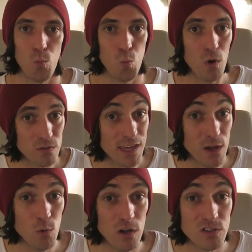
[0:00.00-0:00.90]
what
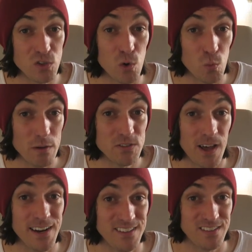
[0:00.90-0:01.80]
keywords your
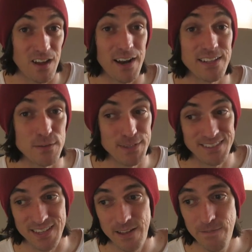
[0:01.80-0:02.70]
website is starting to be
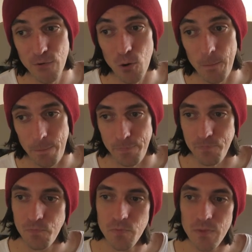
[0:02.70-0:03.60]
seen for.
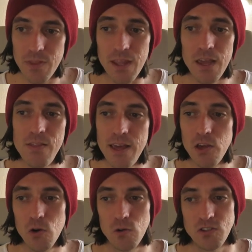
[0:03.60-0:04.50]
In there,
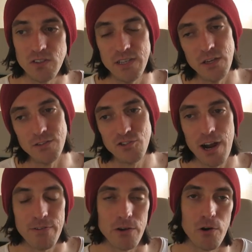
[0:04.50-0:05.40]
you can also see your
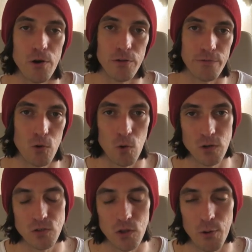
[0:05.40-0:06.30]
traffic growth, of
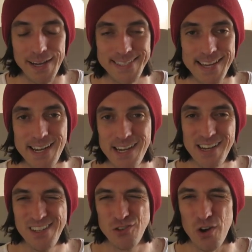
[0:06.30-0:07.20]
course, although I said
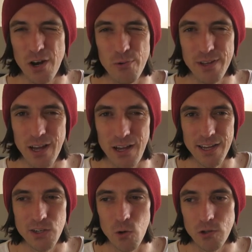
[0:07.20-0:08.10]
try to
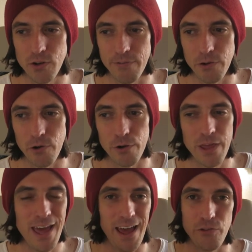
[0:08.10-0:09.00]
ignore traffic growth.
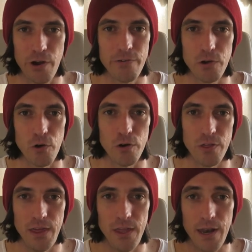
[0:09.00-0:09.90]
And traffic
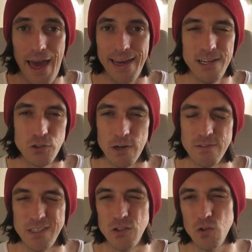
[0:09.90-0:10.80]
growth in
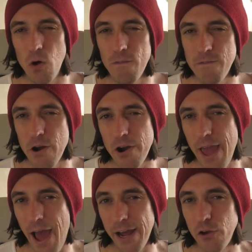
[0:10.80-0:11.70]
aHrefs is not very
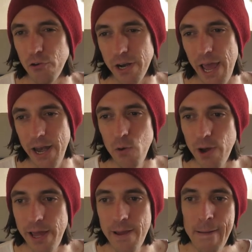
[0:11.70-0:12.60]
accurate
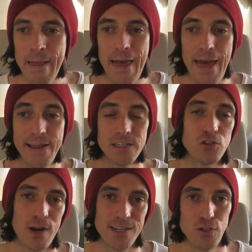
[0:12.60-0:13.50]
anyway. And it
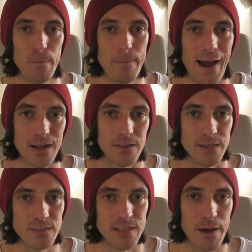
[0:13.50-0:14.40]
tracks your
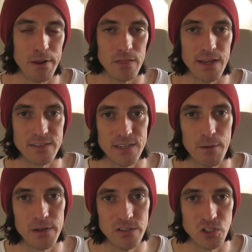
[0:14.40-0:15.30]
backlinks, how many links are
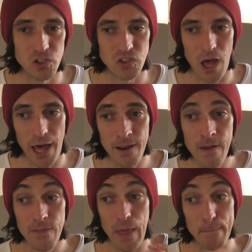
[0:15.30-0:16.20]
coming into your site.
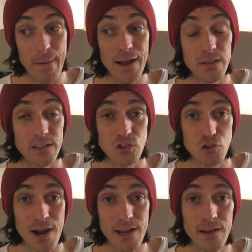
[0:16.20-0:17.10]
That backlinks
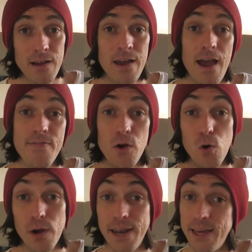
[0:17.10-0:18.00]
tracker and the
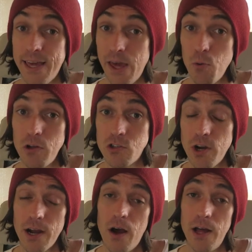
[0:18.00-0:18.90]
organic keywords
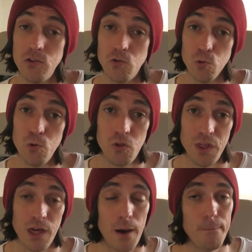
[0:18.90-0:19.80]
tracker, I do
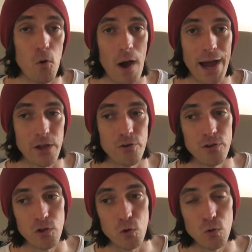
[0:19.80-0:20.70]
think are more accurate
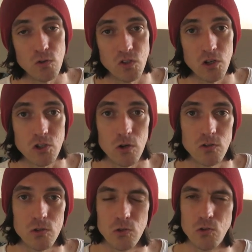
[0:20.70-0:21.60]
than Google Search
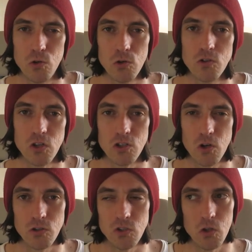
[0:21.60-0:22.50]
Console, because Google Search
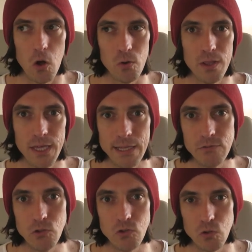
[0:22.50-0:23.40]
Console only
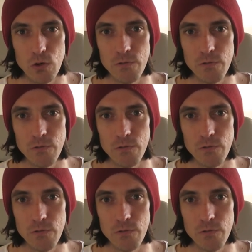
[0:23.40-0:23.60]
gives you